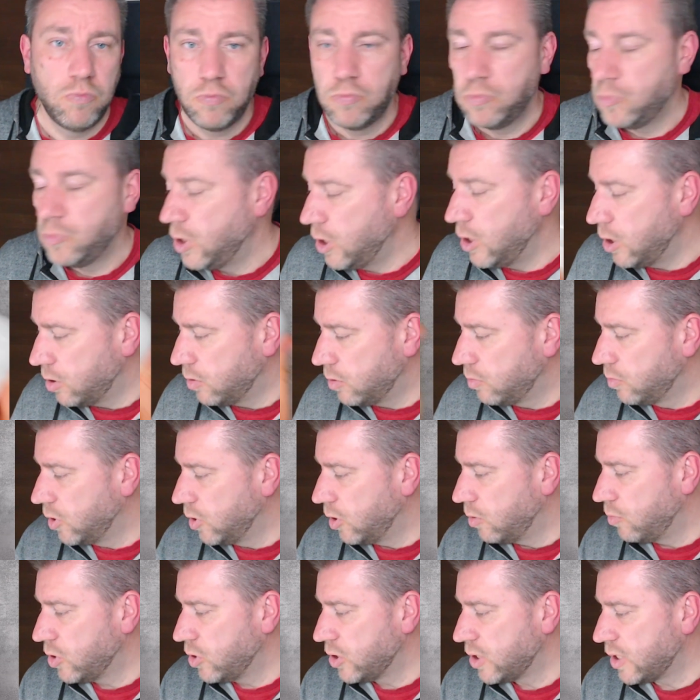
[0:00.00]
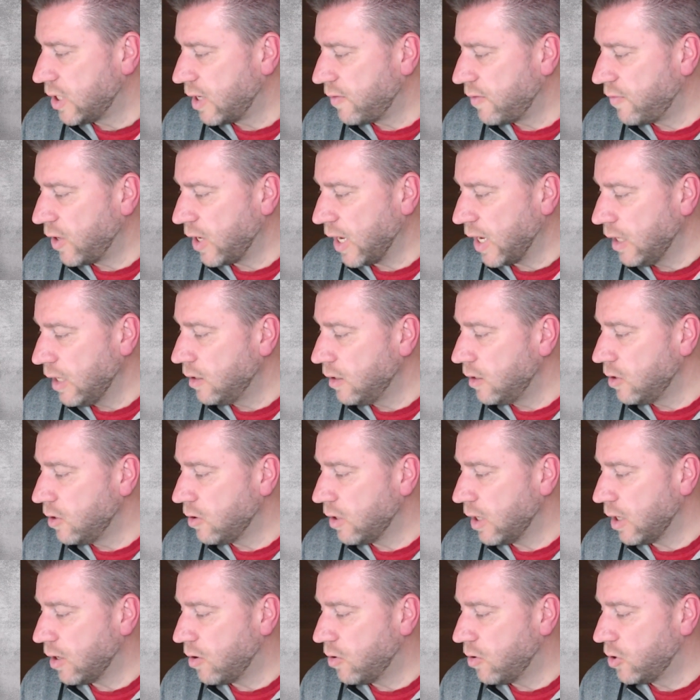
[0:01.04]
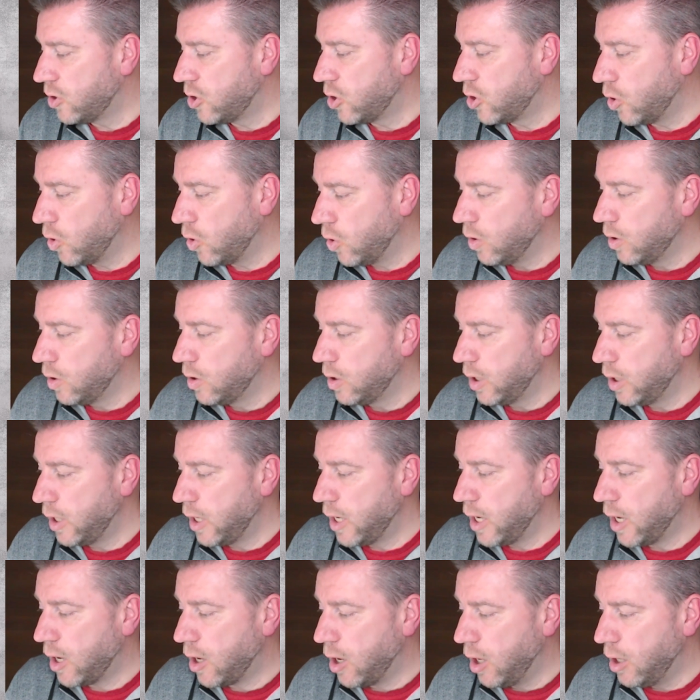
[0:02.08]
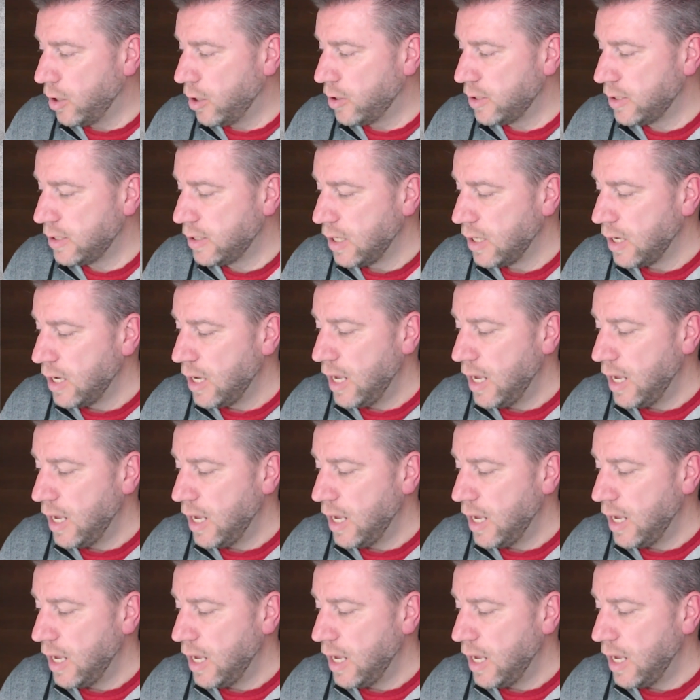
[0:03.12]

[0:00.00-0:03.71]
you know, normal stuff. Again, you can control colors,